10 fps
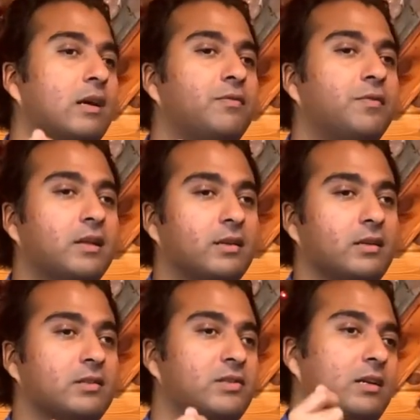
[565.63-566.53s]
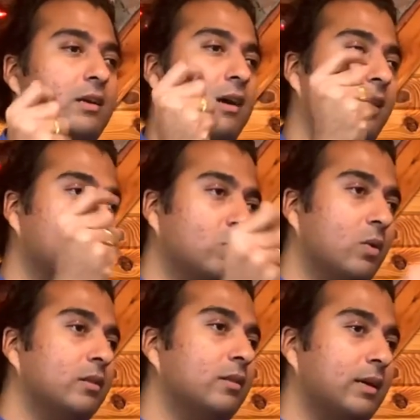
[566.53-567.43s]
that feeling and saying, I
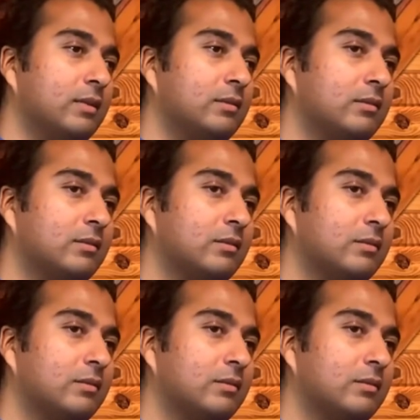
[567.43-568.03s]
want that.